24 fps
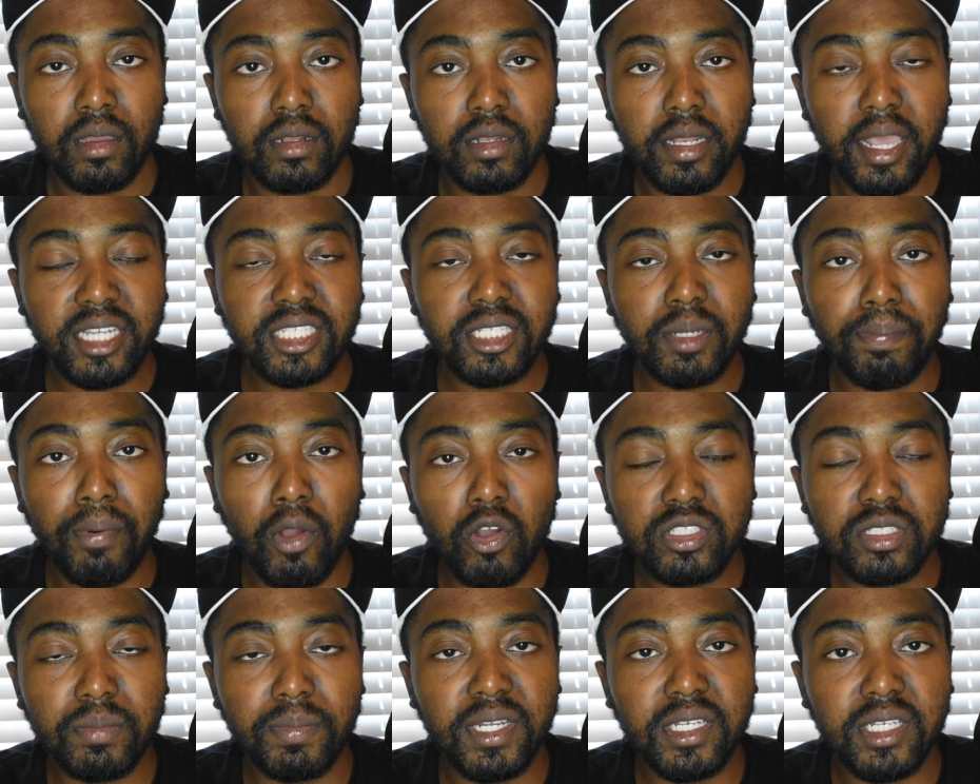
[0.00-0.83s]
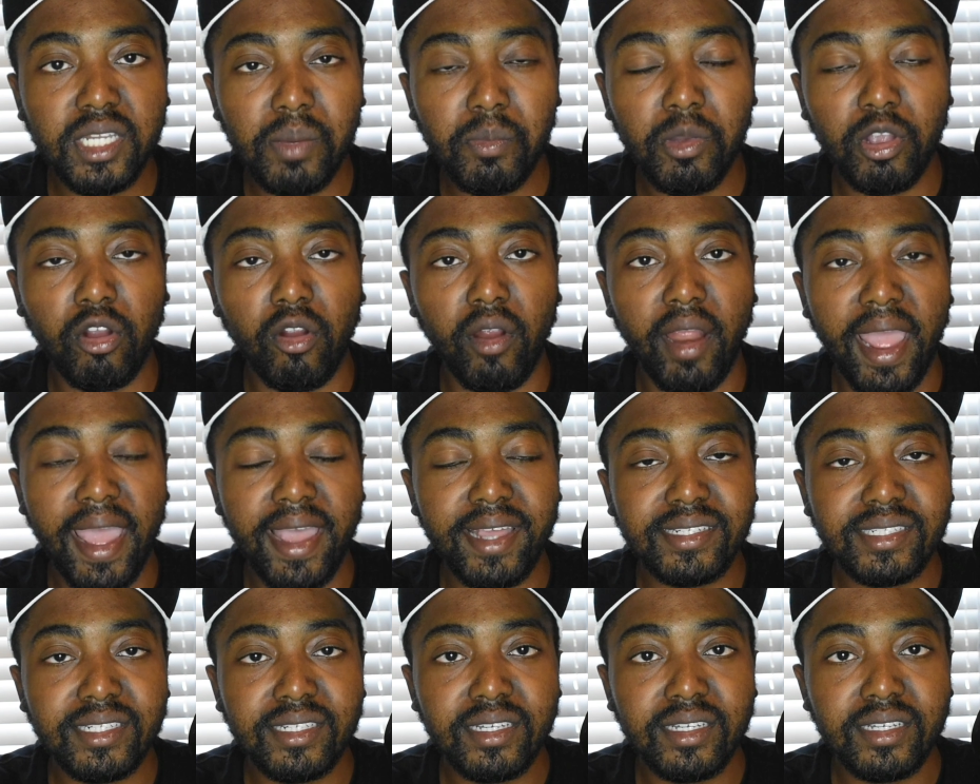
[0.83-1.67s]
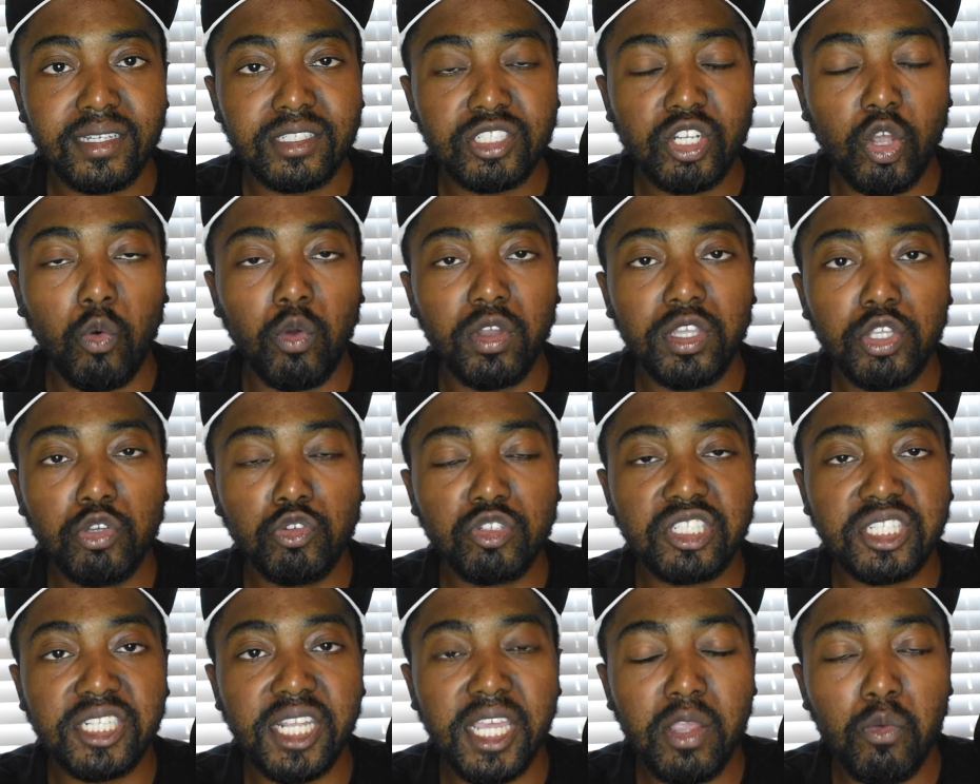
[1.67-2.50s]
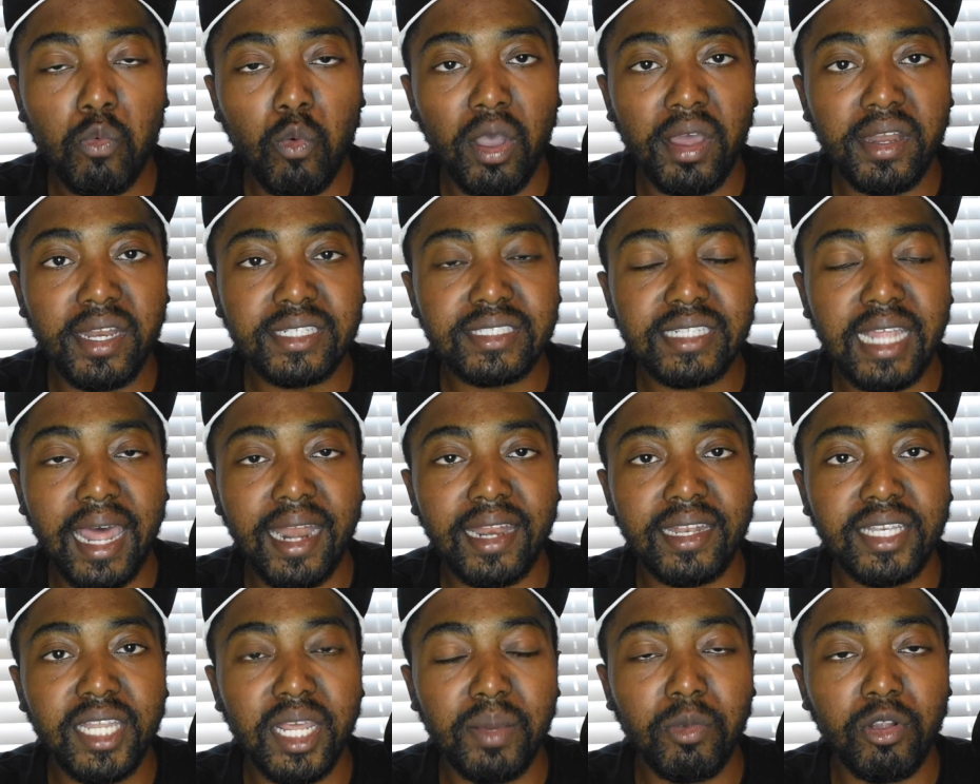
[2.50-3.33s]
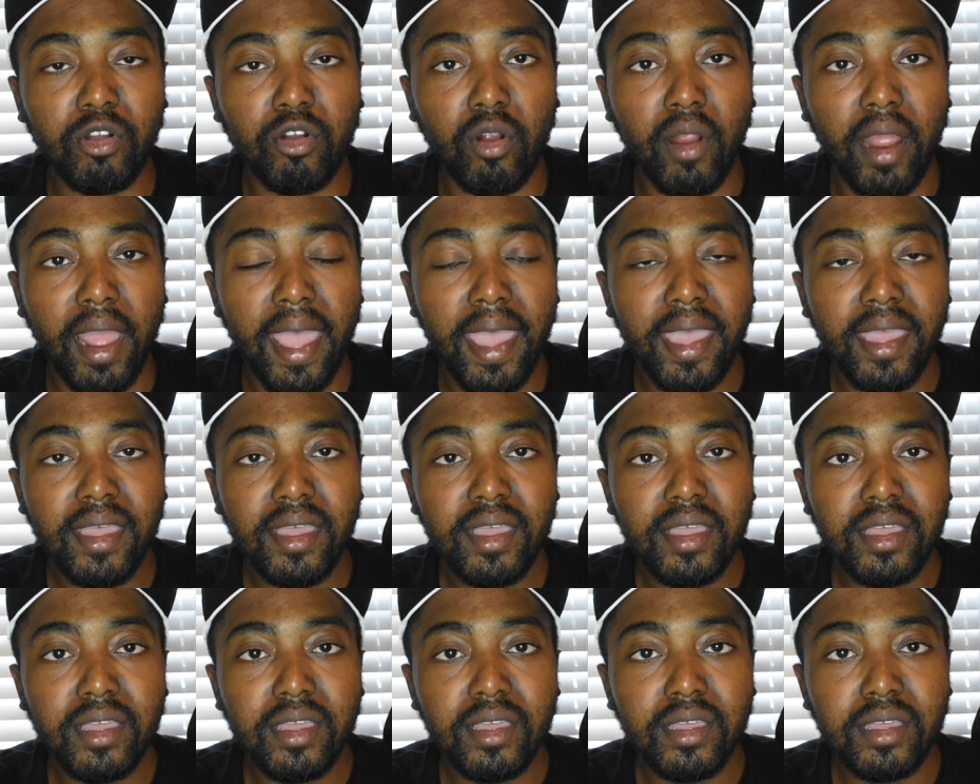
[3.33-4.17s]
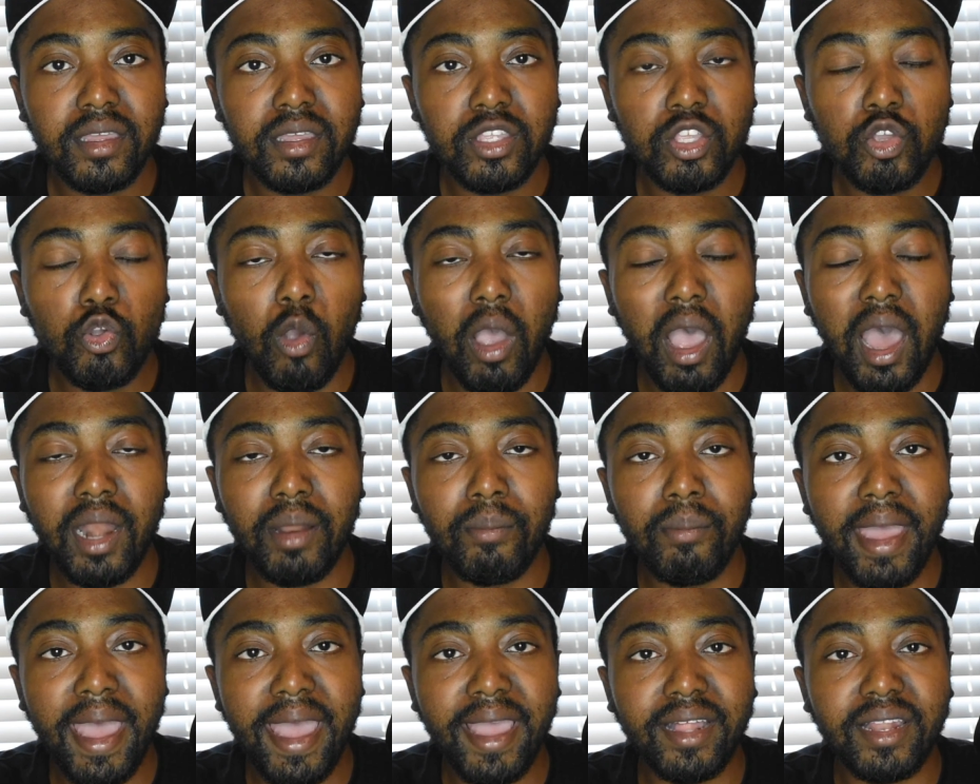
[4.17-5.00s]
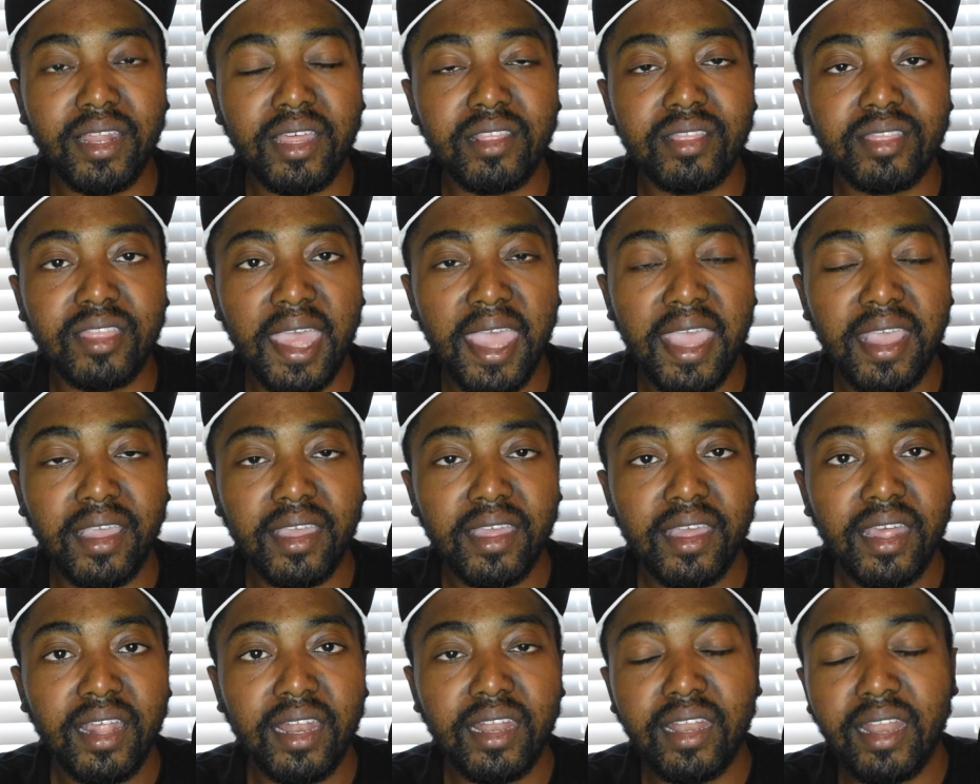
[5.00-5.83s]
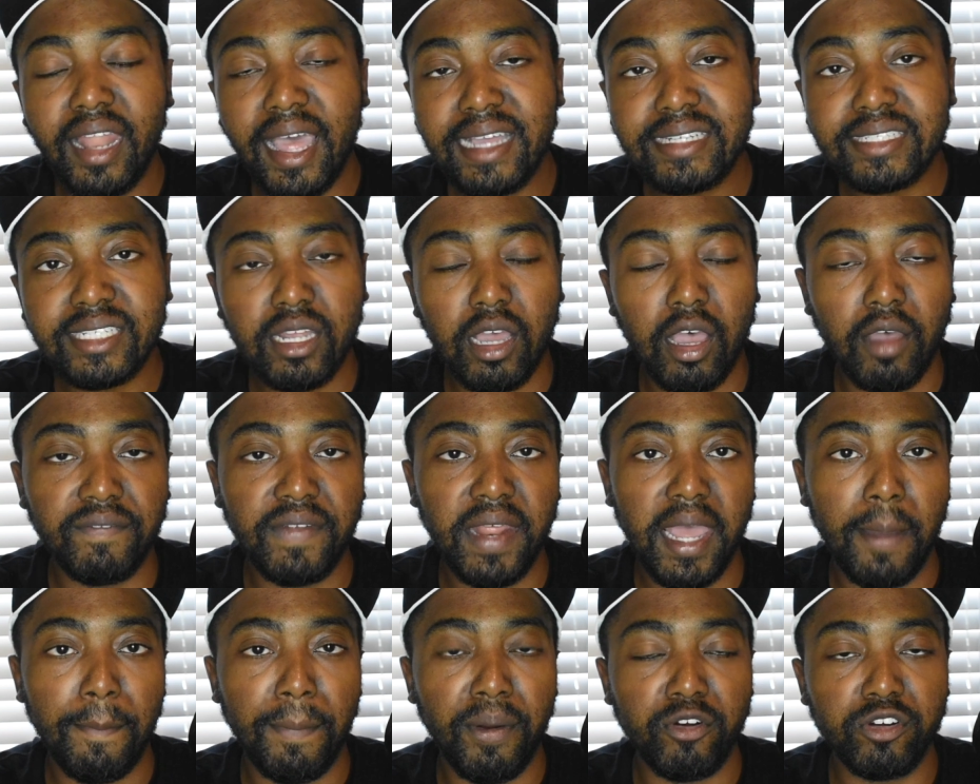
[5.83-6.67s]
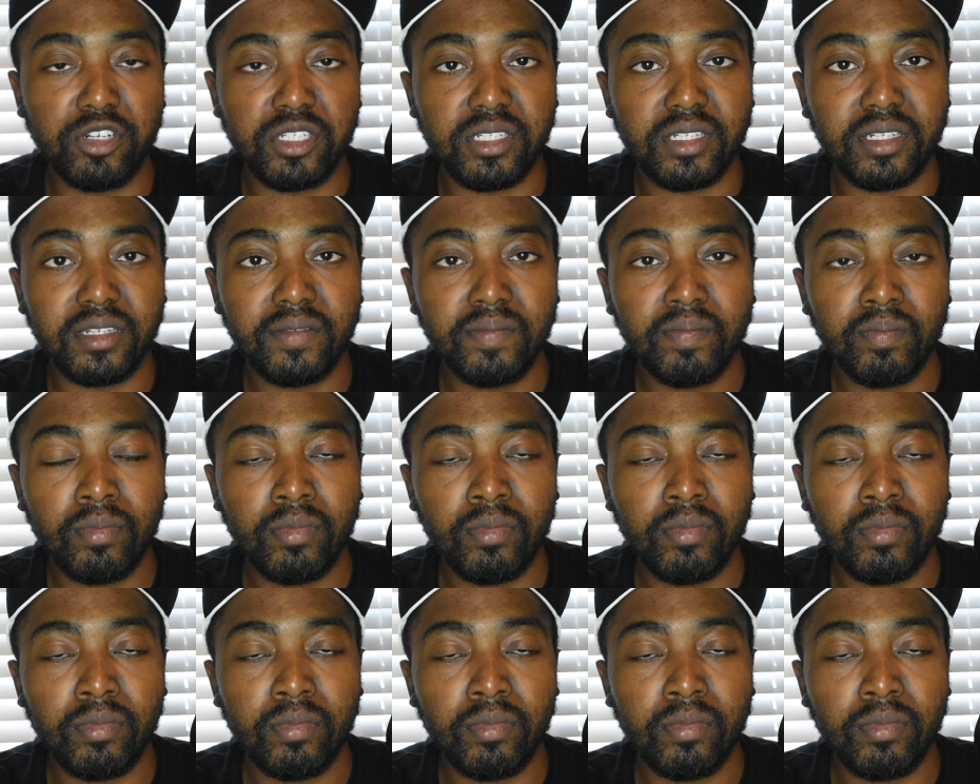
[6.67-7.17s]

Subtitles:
They're supposed to be Democrats. So when you see one that's not a Democrat, you automatically think less of that person.